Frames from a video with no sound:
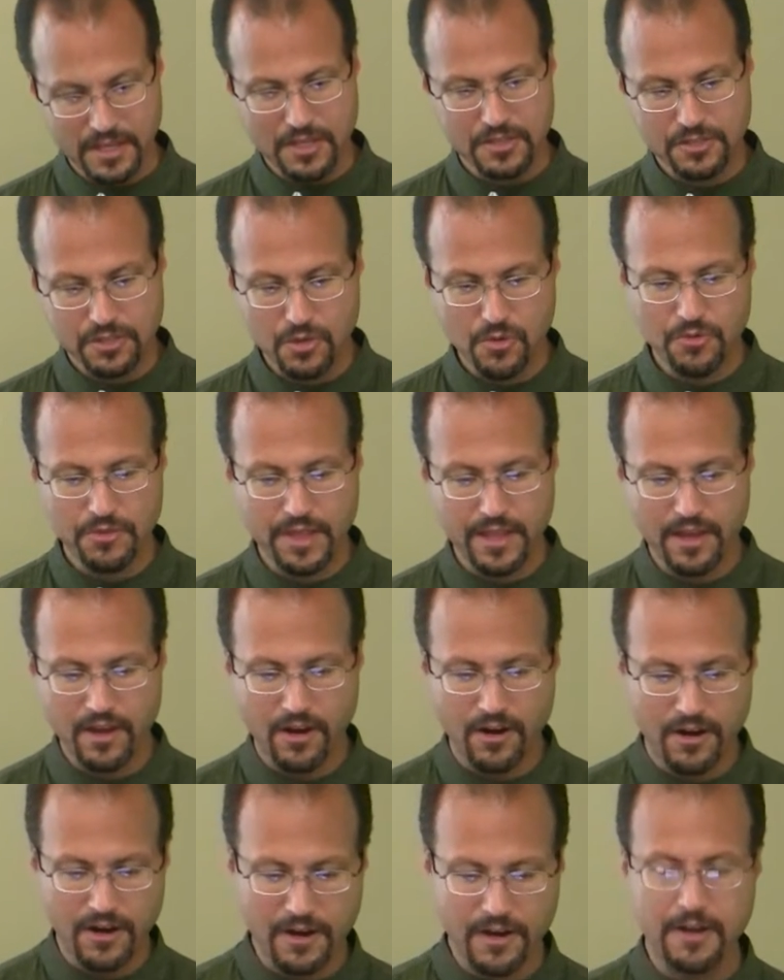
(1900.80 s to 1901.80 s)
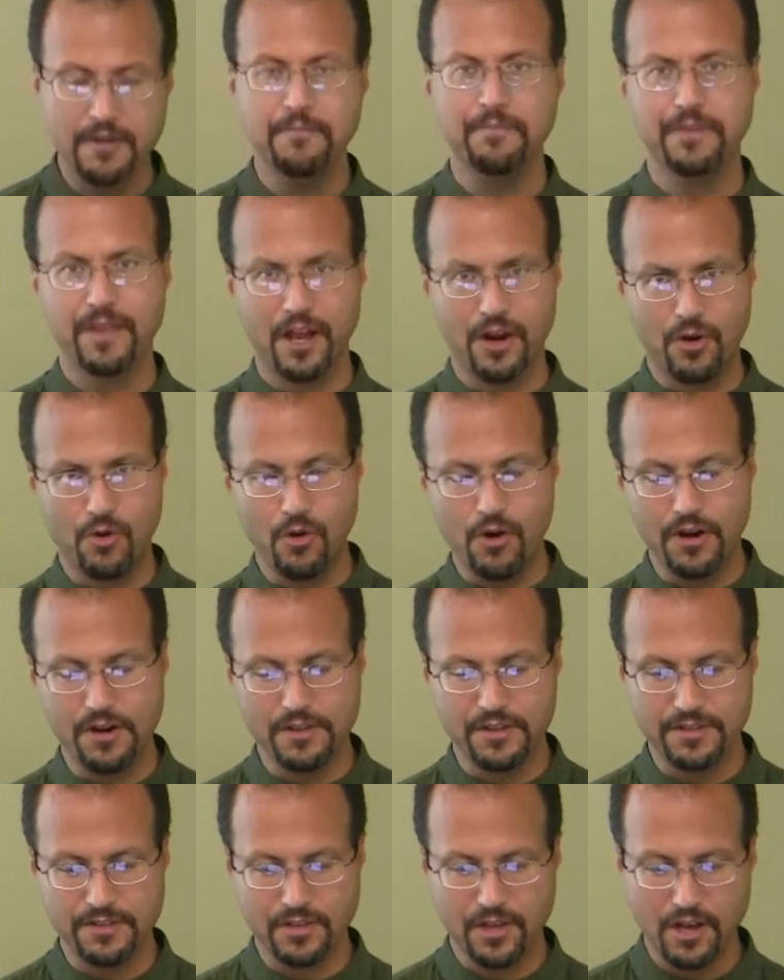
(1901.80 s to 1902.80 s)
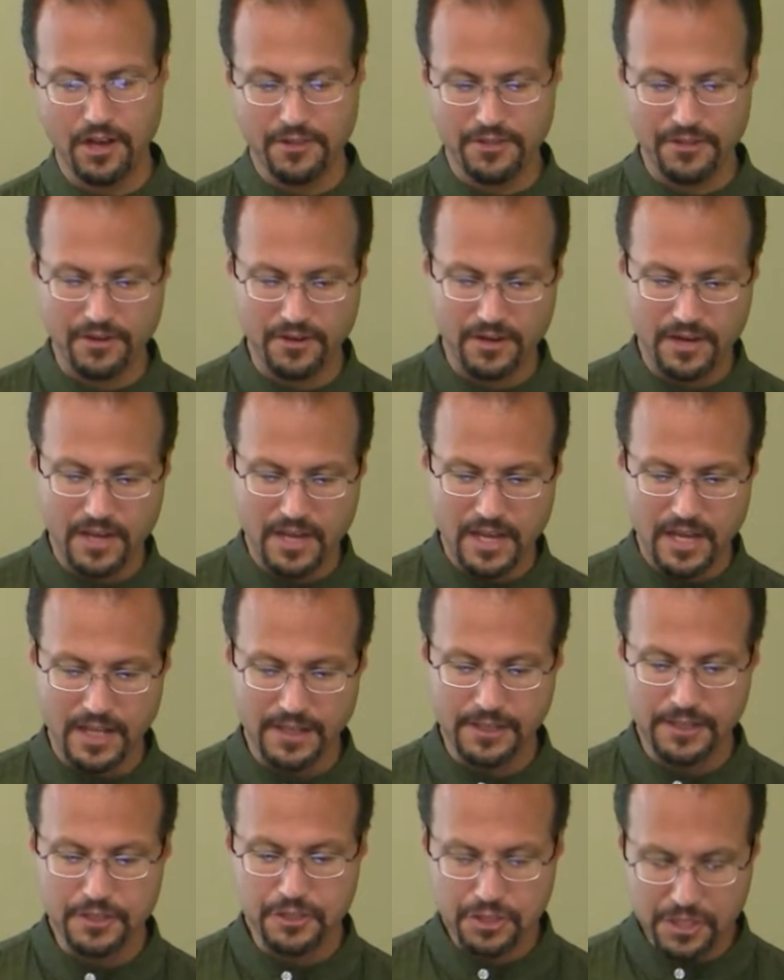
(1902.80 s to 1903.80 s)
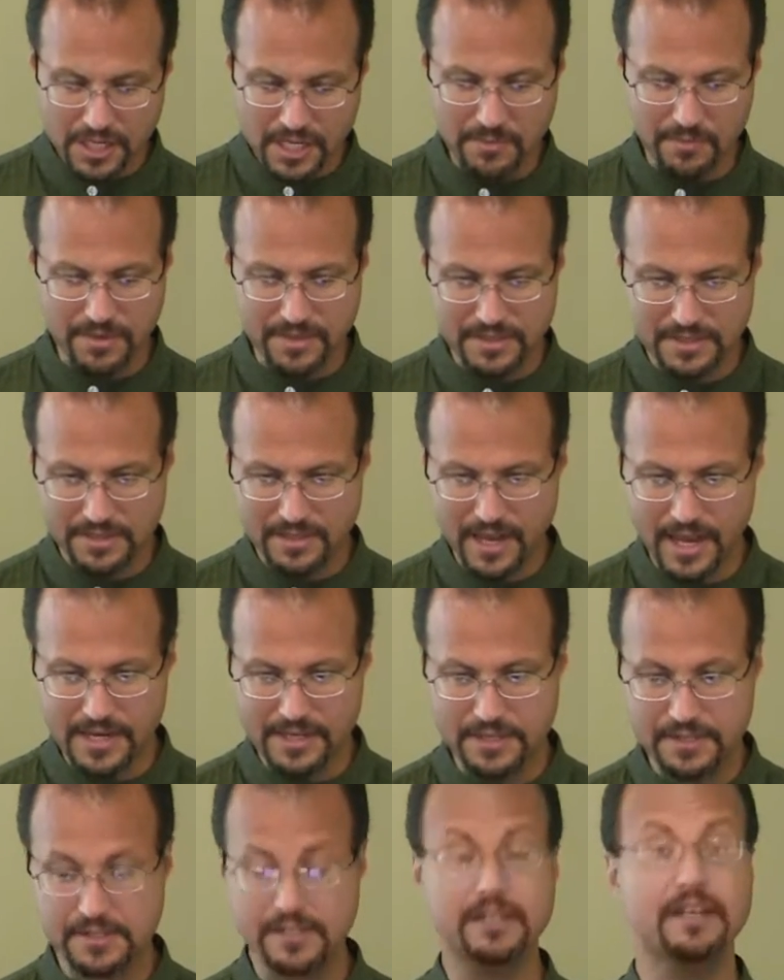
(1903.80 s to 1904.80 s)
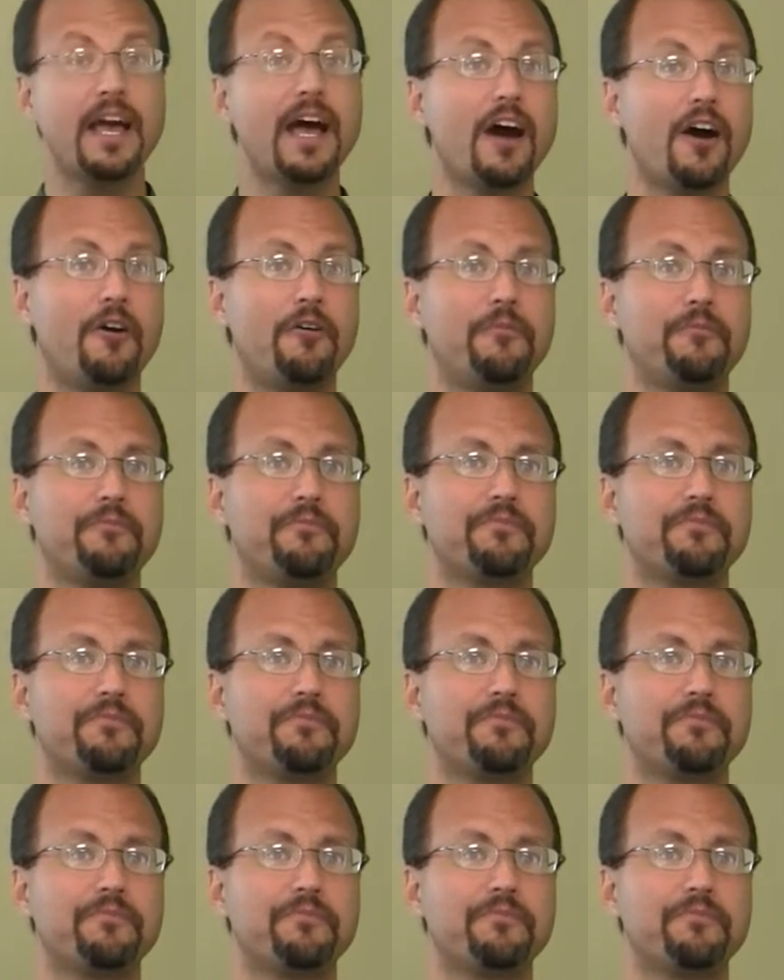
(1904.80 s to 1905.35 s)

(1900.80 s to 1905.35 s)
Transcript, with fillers: So they are, according to this author, a legitimate dynasty. Now,